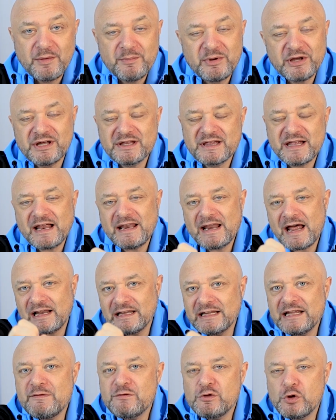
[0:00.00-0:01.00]
because then that
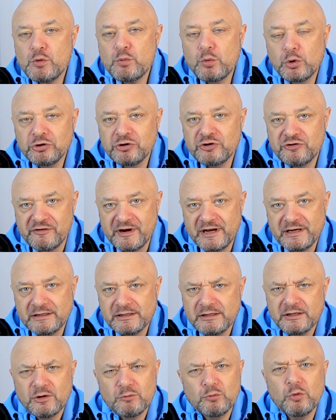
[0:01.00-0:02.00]
leaves you wondering,
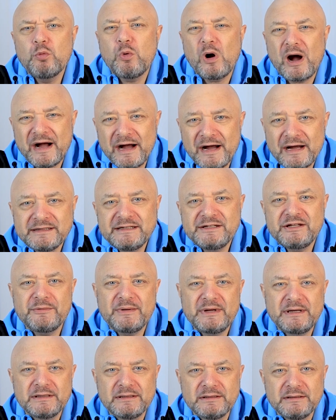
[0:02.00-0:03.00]
well, what are they
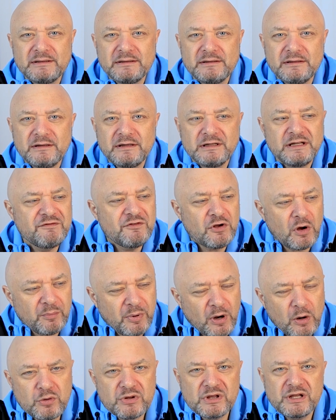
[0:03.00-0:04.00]
doing? They've not
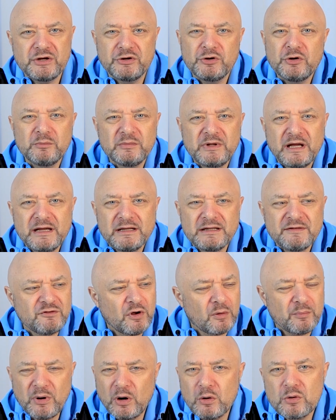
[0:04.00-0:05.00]
posted an update. They've
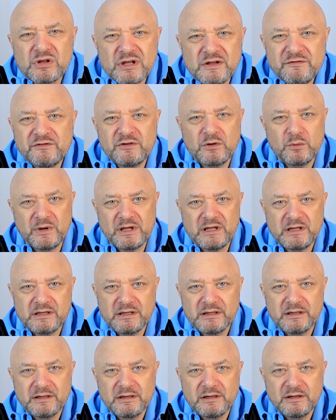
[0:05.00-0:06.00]
not posted for a
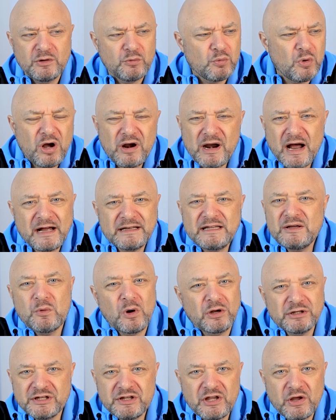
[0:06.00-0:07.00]
week. Where are they?
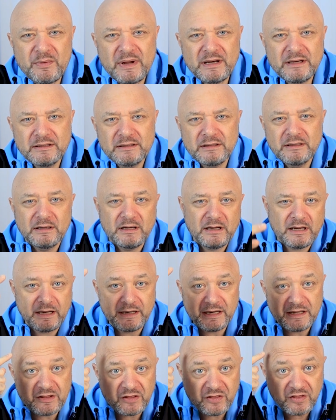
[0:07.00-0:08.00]
What are they doing? And
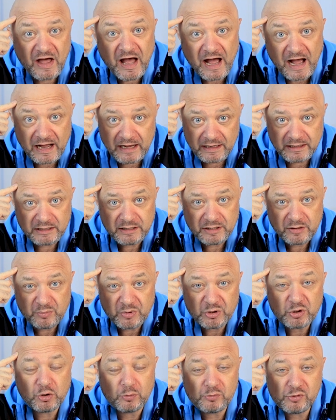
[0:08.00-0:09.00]
then that
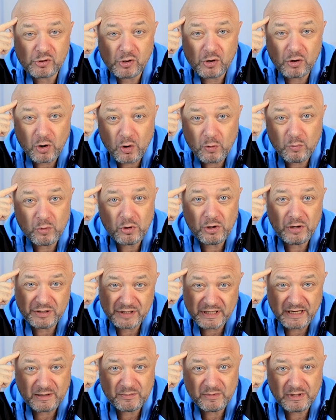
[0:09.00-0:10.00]
becomes your own
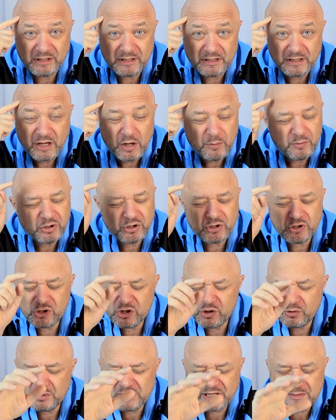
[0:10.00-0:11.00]
worst enemy, because
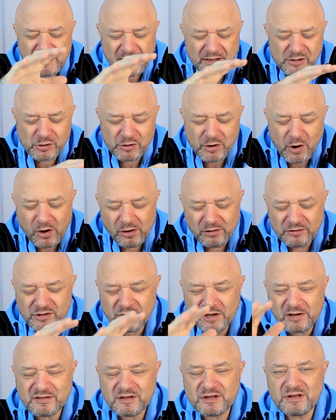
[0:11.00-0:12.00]
you will imagine all
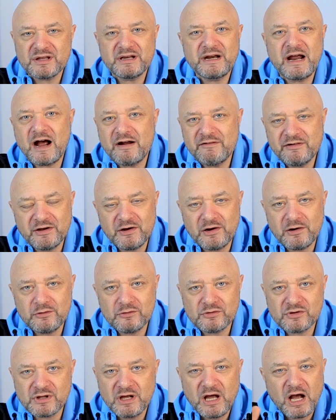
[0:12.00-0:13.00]
sorts of
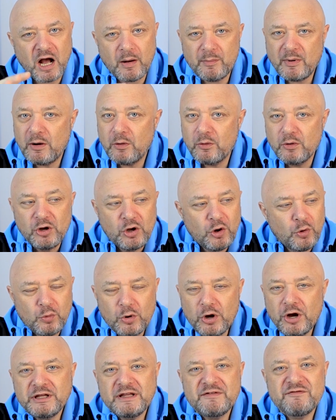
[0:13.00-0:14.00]
scenarios about
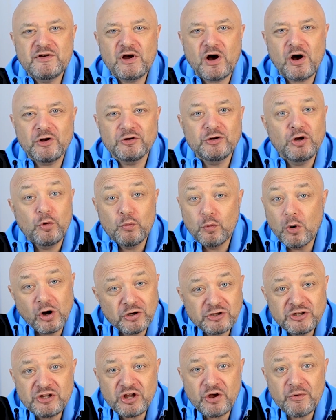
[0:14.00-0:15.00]
where they've gone,
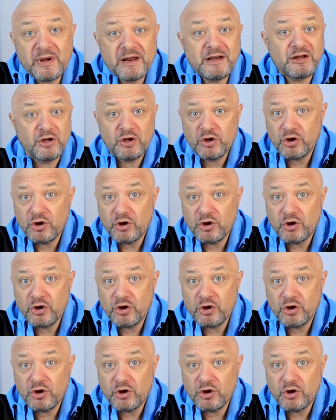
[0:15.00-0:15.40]
what they're doing,